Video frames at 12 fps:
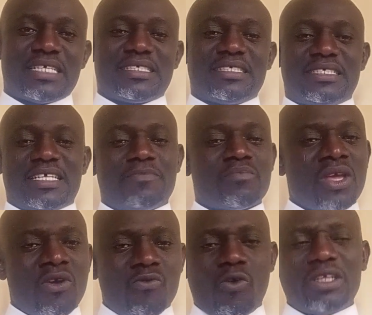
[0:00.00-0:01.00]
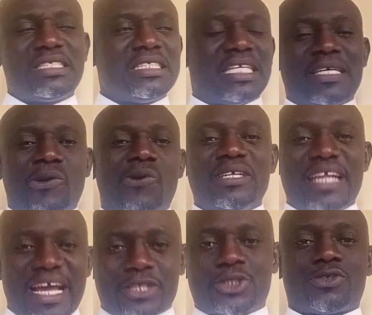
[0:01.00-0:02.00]
system? What is the
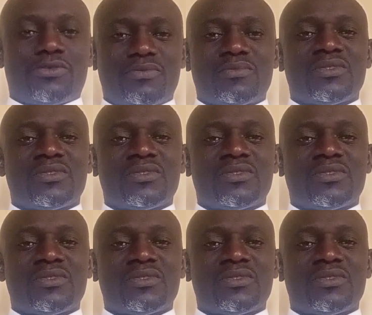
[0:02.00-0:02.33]
connection?